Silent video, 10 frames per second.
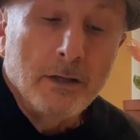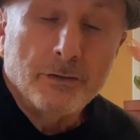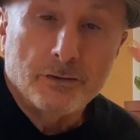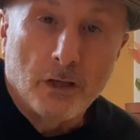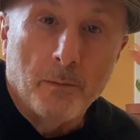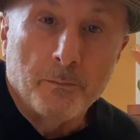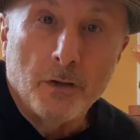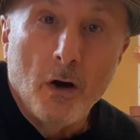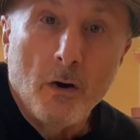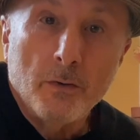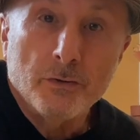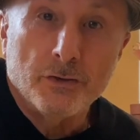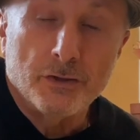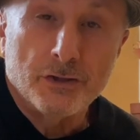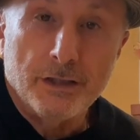Some dogs
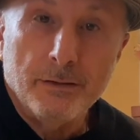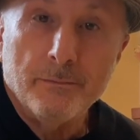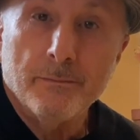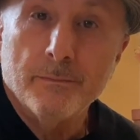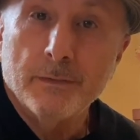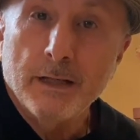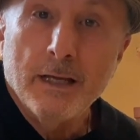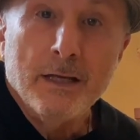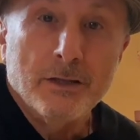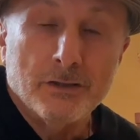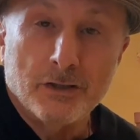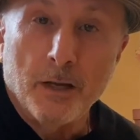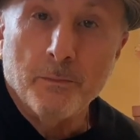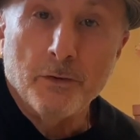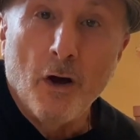just sit,
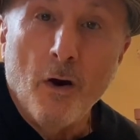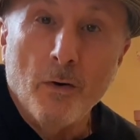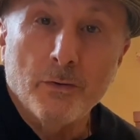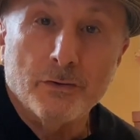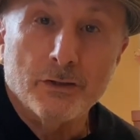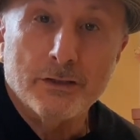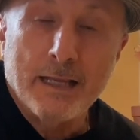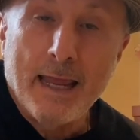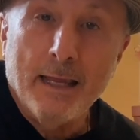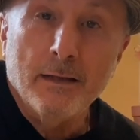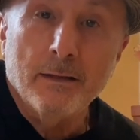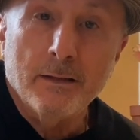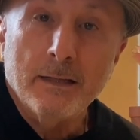some dogs just stand.